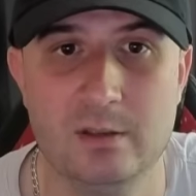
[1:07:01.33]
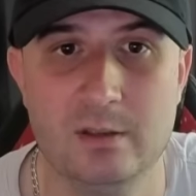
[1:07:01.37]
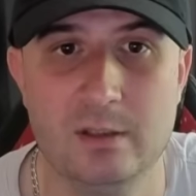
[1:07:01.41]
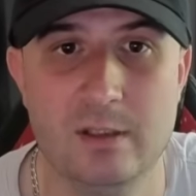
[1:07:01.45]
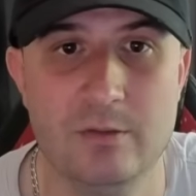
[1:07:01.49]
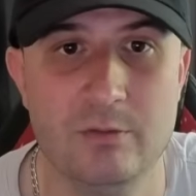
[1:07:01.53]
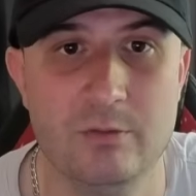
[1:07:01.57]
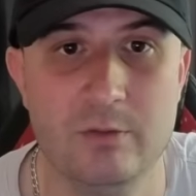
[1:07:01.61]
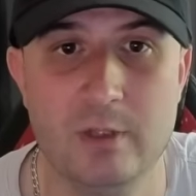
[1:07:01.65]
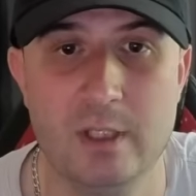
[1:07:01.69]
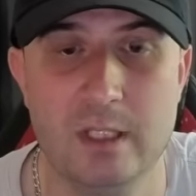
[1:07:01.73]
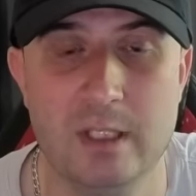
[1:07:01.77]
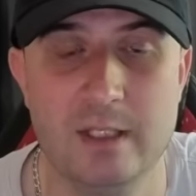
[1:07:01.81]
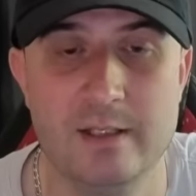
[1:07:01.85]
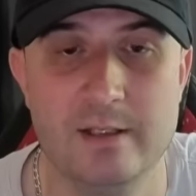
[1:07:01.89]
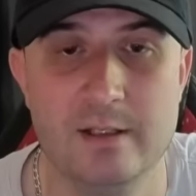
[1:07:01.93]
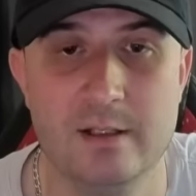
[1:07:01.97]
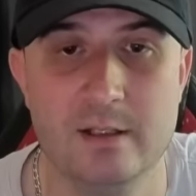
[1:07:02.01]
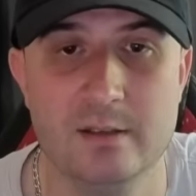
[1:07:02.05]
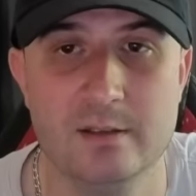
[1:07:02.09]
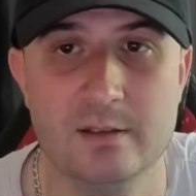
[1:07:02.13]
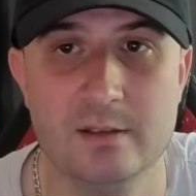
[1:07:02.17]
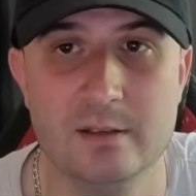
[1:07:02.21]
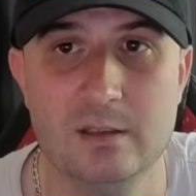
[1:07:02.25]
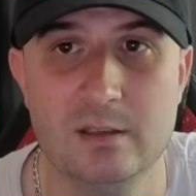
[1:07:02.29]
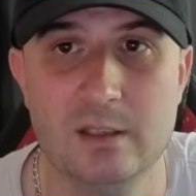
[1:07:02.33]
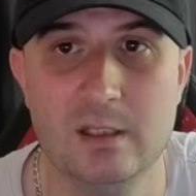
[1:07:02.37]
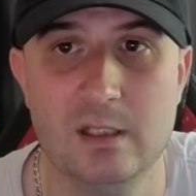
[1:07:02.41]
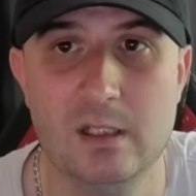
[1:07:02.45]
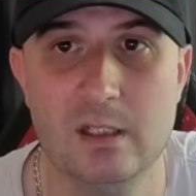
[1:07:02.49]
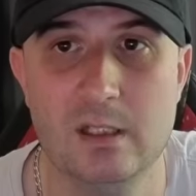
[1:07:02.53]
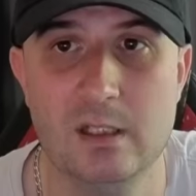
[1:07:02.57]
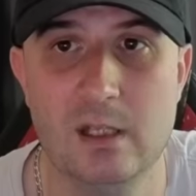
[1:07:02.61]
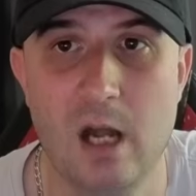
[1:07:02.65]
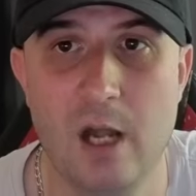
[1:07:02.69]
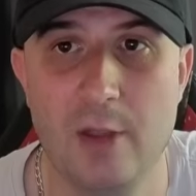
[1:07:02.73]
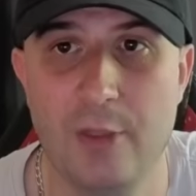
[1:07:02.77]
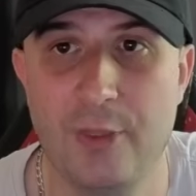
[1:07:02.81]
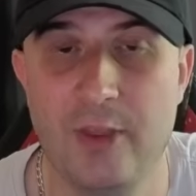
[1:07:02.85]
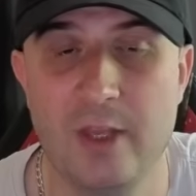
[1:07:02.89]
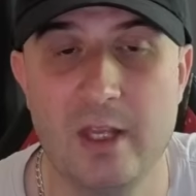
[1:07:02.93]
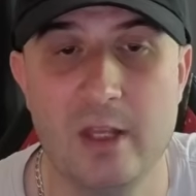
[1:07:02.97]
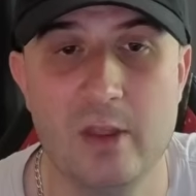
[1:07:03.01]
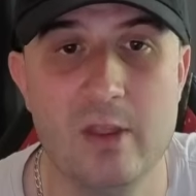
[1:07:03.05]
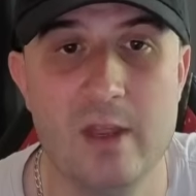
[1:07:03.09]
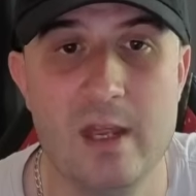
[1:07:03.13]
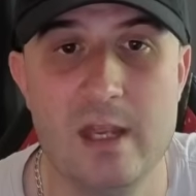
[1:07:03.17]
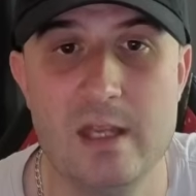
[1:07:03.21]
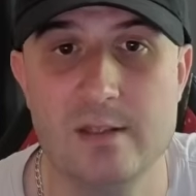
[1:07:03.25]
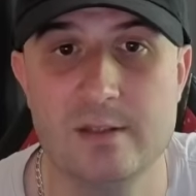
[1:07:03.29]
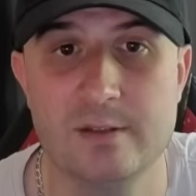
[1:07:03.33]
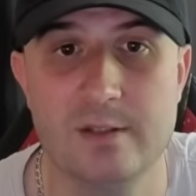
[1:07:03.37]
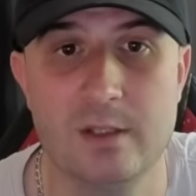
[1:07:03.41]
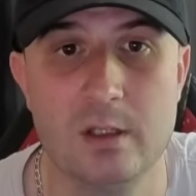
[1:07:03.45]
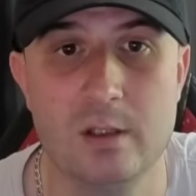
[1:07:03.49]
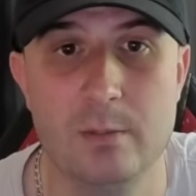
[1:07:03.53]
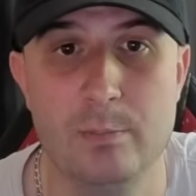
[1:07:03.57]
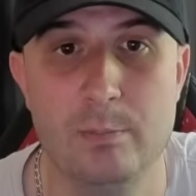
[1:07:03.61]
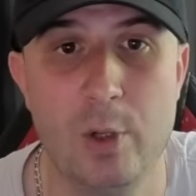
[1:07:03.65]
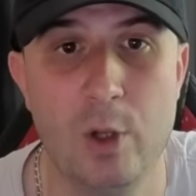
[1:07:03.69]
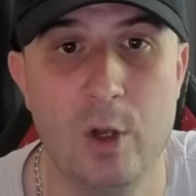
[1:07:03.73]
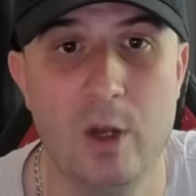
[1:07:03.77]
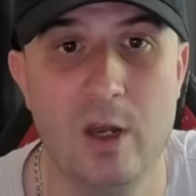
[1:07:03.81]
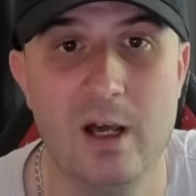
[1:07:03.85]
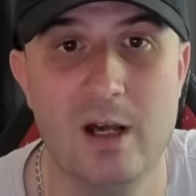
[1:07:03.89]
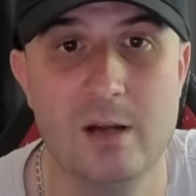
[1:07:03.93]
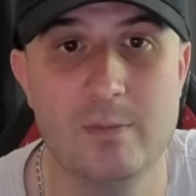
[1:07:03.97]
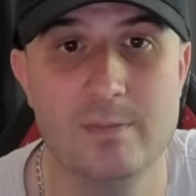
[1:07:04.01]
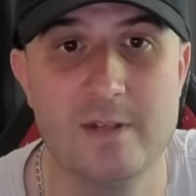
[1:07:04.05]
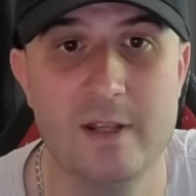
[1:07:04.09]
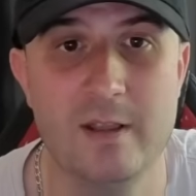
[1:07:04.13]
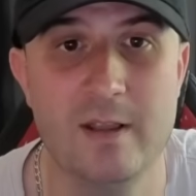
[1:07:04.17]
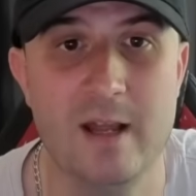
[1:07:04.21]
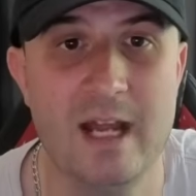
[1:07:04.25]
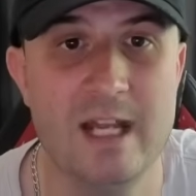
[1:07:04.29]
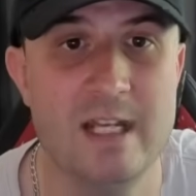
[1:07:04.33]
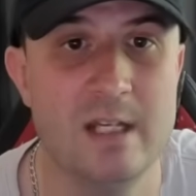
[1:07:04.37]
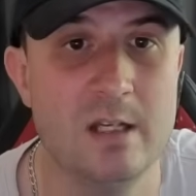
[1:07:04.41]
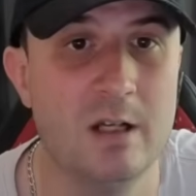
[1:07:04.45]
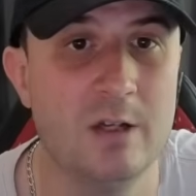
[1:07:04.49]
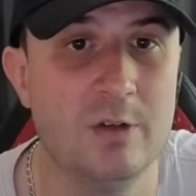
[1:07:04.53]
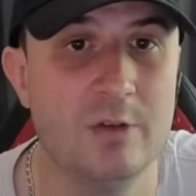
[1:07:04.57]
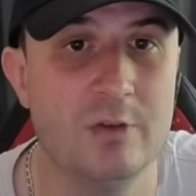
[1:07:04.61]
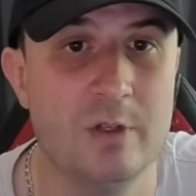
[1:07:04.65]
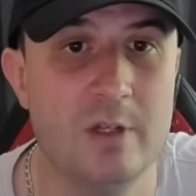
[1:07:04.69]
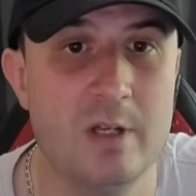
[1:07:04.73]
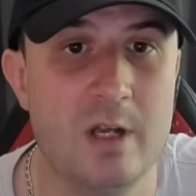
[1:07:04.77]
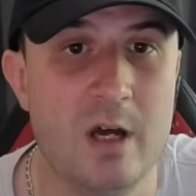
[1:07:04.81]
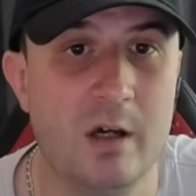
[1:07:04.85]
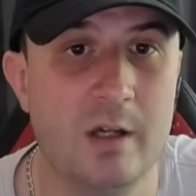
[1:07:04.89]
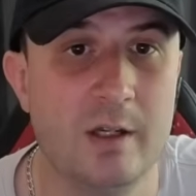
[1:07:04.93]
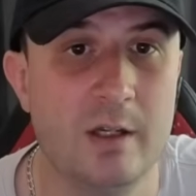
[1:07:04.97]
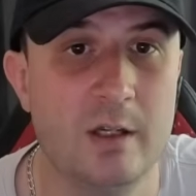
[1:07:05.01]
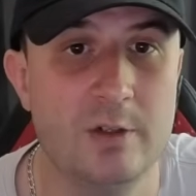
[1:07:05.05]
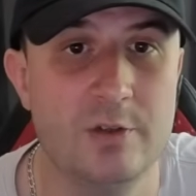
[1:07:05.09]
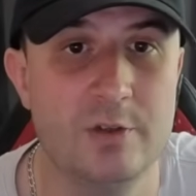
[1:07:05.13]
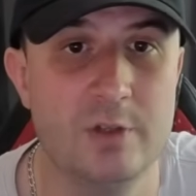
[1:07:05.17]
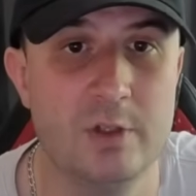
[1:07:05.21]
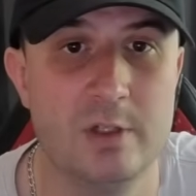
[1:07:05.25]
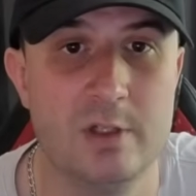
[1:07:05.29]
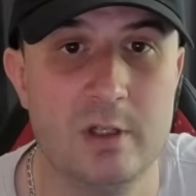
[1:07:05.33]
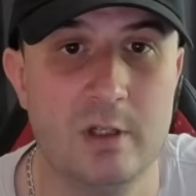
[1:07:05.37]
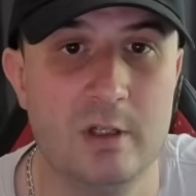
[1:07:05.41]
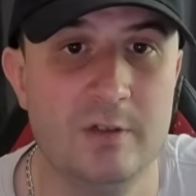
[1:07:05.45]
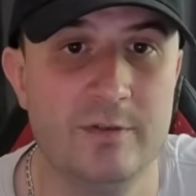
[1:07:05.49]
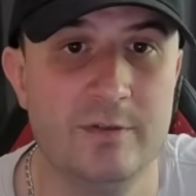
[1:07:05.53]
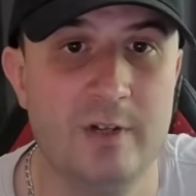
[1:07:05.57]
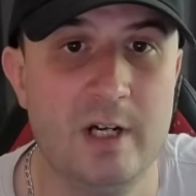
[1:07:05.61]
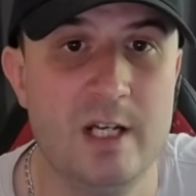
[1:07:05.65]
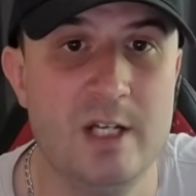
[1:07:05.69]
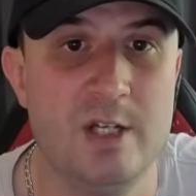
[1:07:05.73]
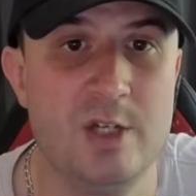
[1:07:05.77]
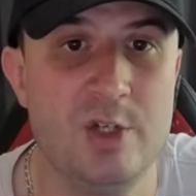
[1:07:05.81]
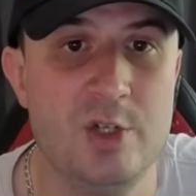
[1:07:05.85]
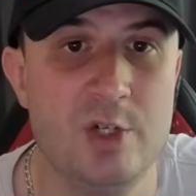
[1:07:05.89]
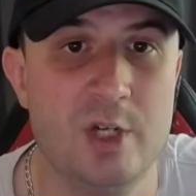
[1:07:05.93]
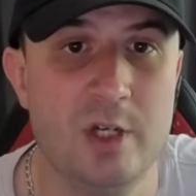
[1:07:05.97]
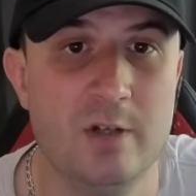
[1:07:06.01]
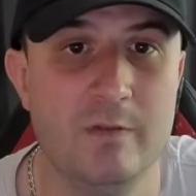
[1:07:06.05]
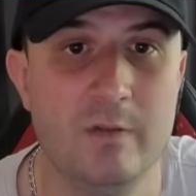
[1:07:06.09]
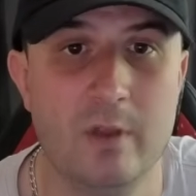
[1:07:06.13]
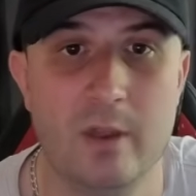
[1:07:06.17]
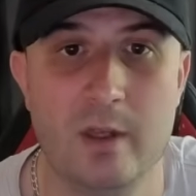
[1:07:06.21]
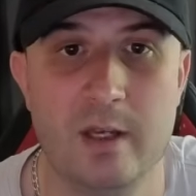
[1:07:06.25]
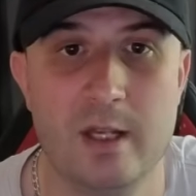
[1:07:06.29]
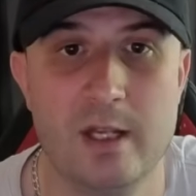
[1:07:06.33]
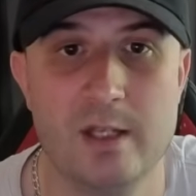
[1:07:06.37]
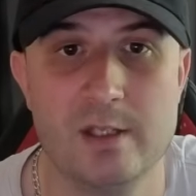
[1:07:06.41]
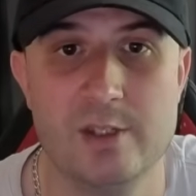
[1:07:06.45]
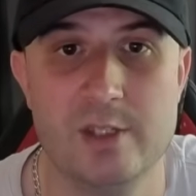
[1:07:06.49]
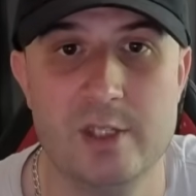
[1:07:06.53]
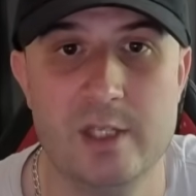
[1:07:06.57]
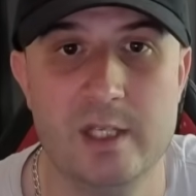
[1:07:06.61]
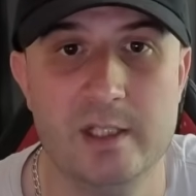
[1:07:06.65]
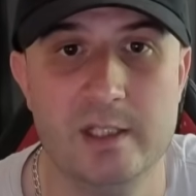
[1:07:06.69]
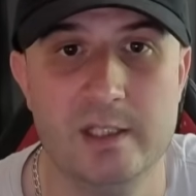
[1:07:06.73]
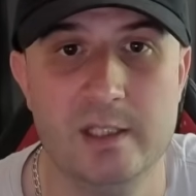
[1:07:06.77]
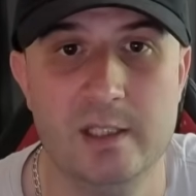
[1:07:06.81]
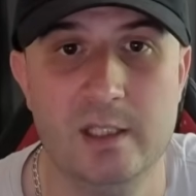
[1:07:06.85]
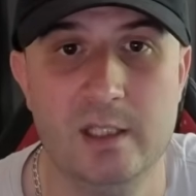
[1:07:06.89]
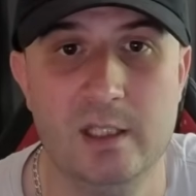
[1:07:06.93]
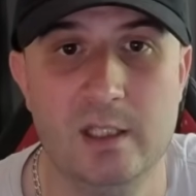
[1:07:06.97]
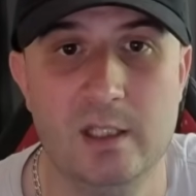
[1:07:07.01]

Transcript: It really does. I think that it's going to pull up to the $800, $900 range over the next year.